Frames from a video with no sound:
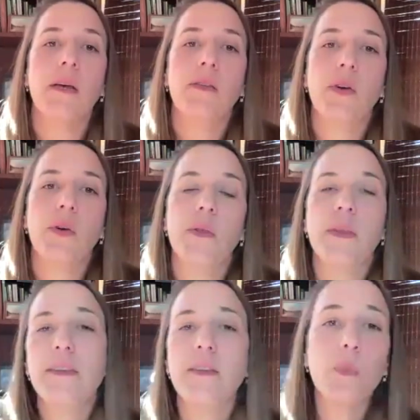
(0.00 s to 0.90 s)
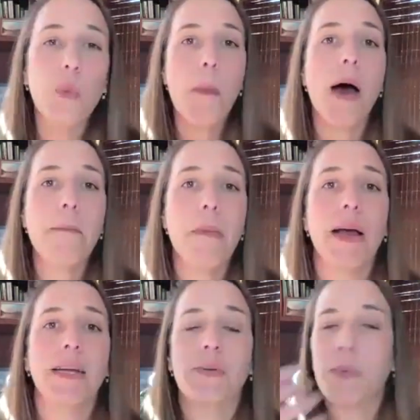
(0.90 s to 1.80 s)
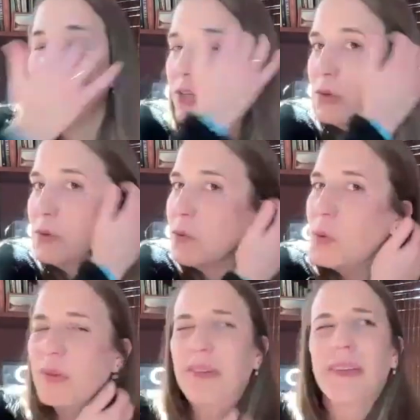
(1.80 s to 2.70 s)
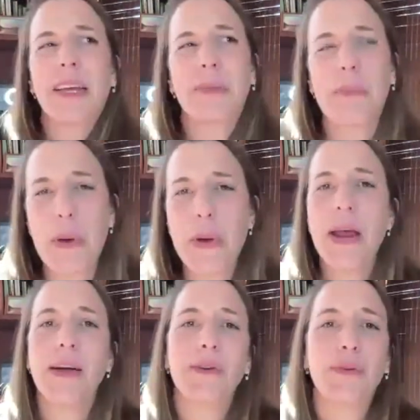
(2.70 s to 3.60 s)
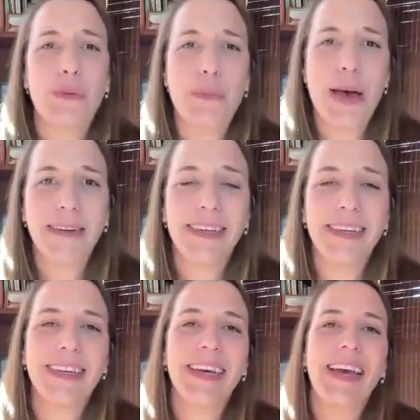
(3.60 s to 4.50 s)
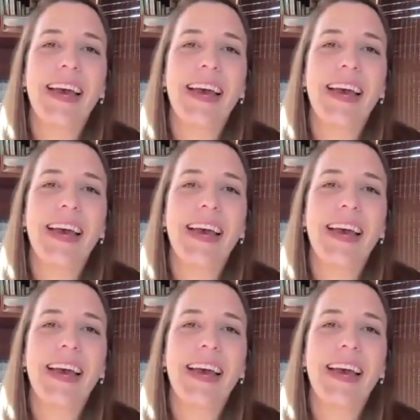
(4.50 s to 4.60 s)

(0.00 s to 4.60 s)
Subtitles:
So this is what my mind went to, of course, and it's like, is burnout traumatic?